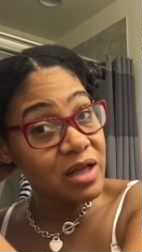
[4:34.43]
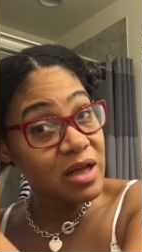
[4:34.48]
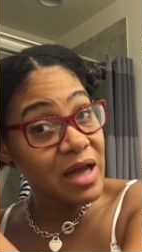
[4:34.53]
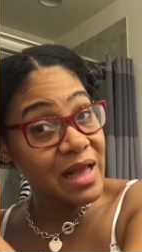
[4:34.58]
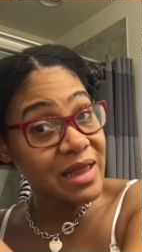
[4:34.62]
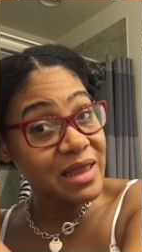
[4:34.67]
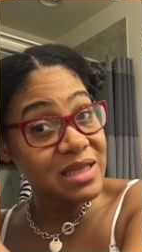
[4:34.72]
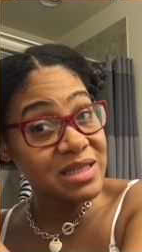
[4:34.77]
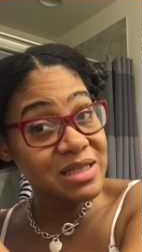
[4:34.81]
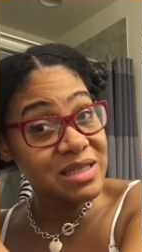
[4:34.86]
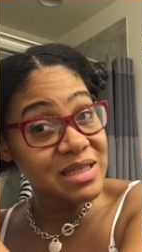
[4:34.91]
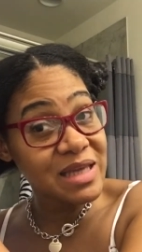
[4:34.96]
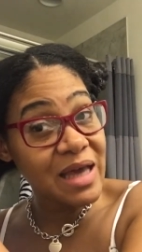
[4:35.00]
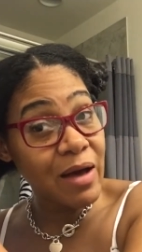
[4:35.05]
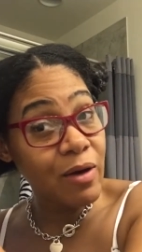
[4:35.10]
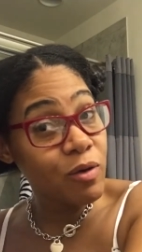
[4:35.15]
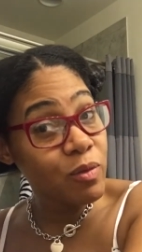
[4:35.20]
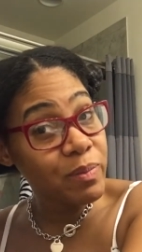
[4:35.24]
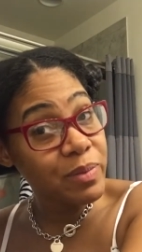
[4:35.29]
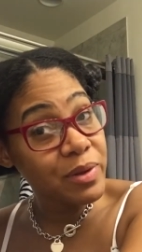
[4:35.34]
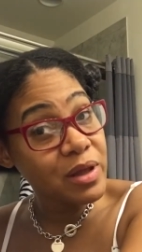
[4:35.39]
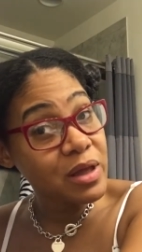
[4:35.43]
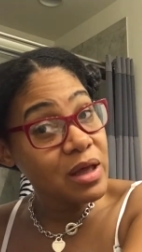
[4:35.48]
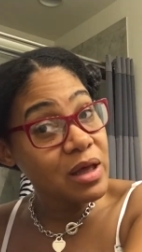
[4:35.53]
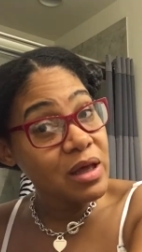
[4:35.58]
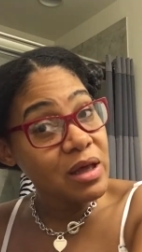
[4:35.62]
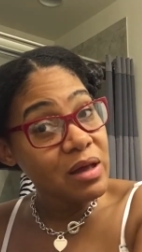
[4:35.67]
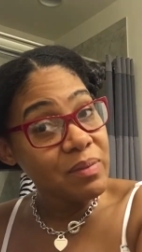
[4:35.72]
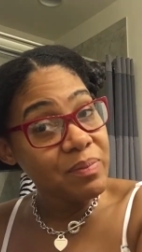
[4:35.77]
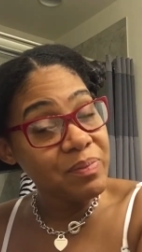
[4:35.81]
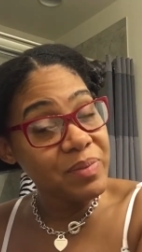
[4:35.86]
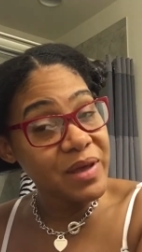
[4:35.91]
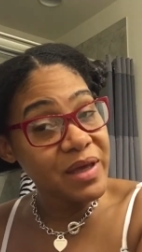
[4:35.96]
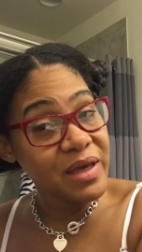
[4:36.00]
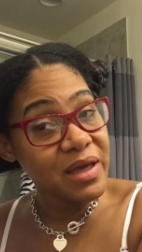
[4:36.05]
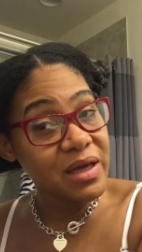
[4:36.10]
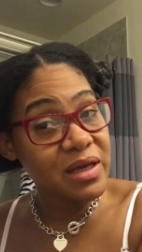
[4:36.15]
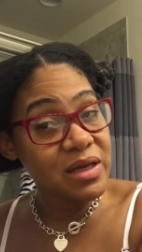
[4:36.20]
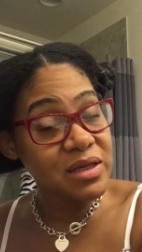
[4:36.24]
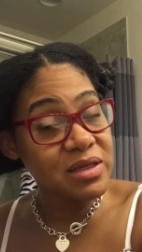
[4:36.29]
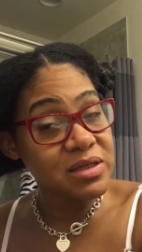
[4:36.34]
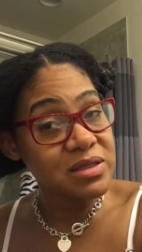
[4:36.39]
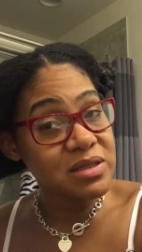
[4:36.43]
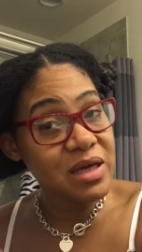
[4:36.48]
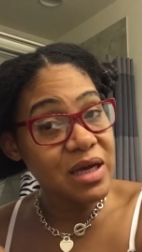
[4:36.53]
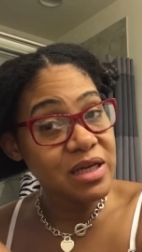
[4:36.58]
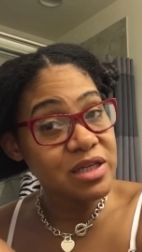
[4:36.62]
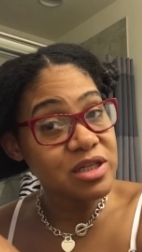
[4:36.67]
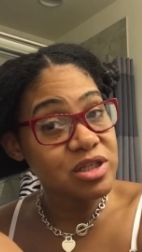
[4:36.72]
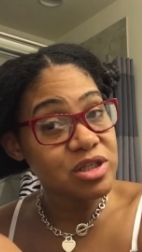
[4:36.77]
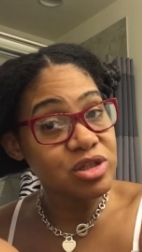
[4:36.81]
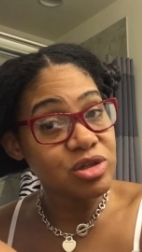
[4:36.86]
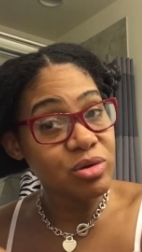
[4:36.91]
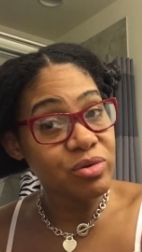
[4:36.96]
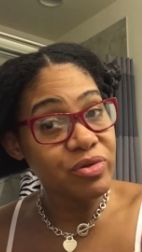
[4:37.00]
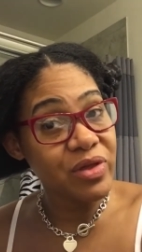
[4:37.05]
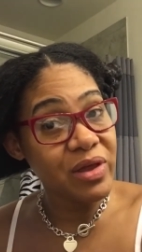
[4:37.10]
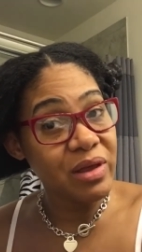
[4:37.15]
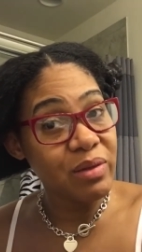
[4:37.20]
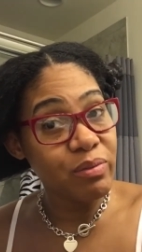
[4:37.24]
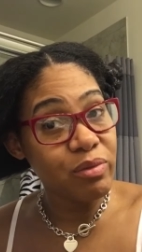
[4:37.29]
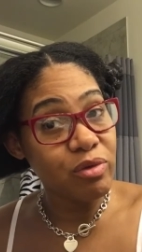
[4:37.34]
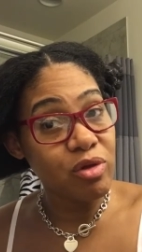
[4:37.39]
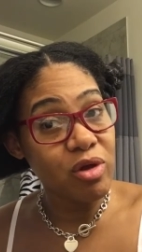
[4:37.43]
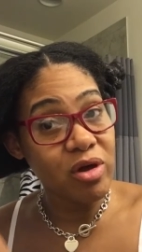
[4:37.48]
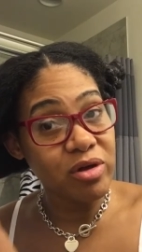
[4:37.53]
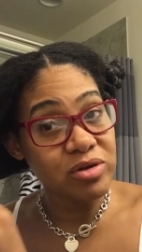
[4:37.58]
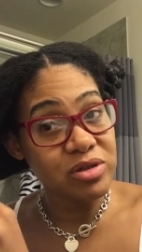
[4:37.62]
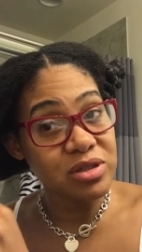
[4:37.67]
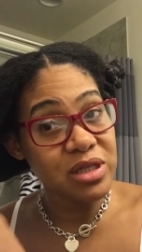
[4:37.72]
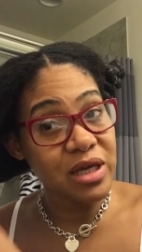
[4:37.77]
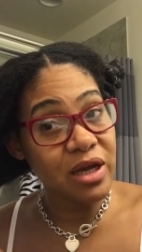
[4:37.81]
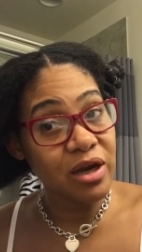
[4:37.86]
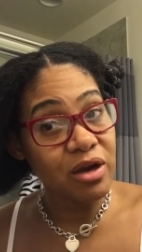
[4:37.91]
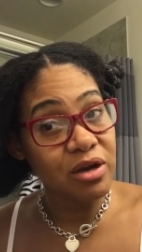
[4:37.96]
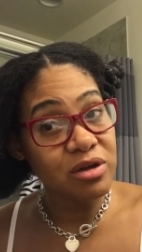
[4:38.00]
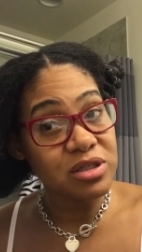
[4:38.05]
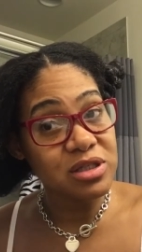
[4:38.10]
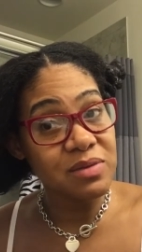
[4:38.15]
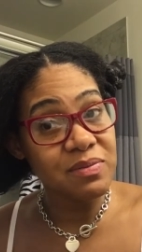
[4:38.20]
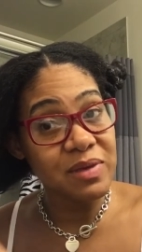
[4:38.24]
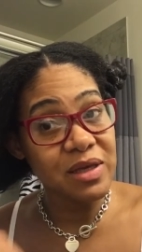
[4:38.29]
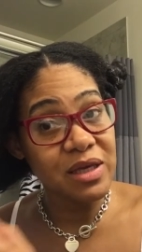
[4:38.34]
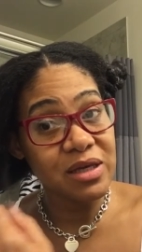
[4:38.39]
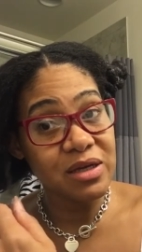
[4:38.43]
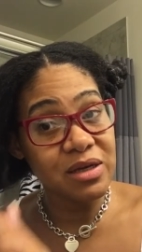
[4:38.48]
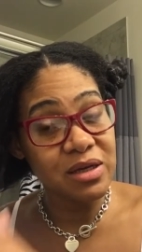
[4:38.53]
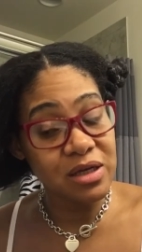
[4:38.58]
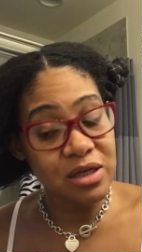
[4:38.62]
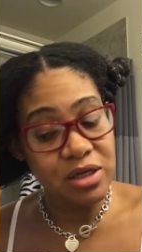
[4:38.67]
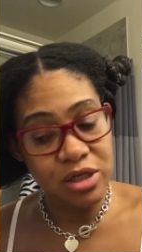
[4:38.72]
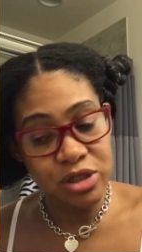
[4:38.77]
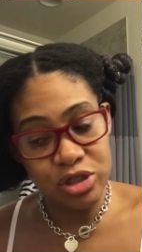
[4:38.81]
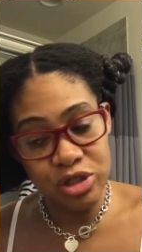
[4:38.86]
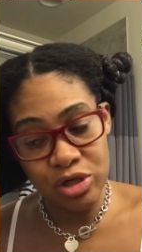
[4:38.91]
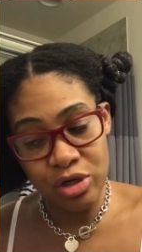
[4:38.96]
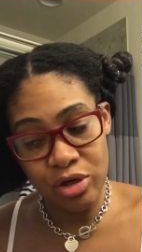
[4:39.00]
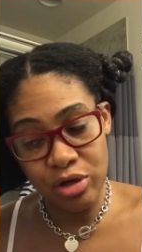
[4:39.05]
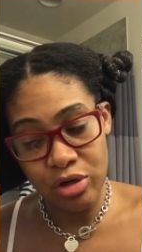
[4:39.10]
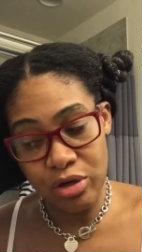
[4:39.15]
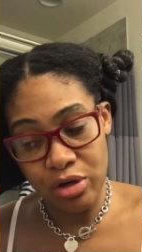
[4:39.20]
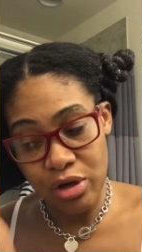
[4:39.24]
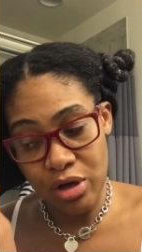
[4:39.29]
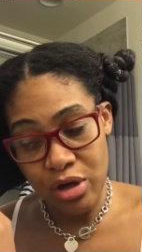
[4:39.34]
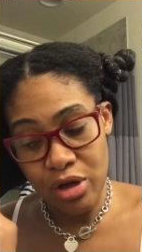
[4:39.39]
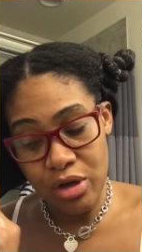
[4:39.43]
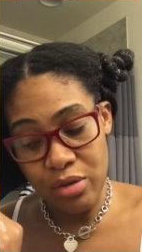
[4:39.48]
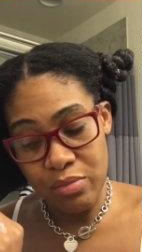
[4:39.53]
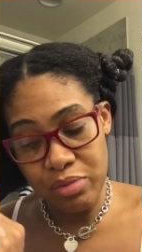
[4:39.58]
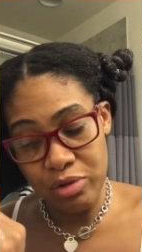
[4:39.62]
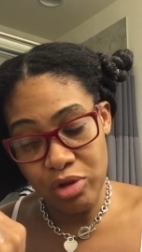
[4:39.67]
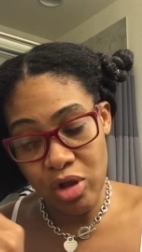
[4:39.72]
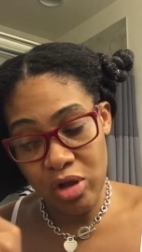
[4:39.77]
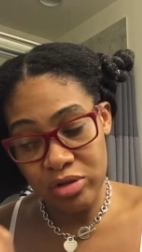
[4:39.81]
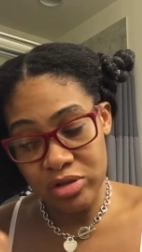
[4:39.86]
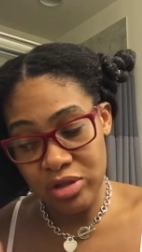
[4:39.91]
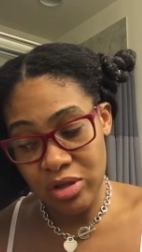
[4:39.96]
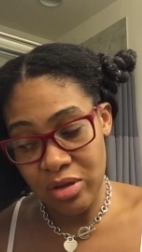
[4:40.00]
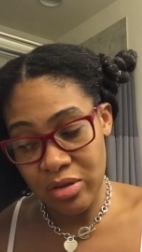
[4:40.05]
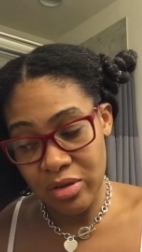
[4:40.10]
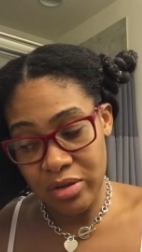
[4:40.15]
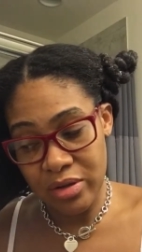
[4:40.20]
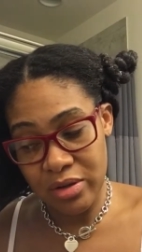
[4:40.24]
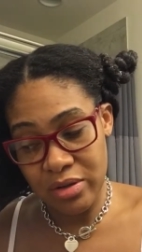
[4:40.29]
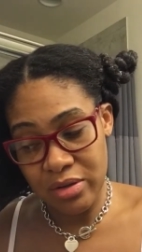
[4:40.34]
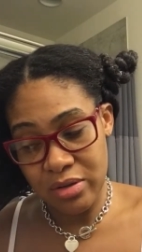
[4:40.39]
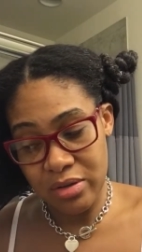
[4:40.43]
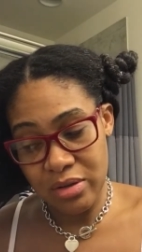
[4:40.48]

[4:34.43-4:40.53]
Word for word: at the scalp because I just don't think it belongs there. To me, conditioner belongs on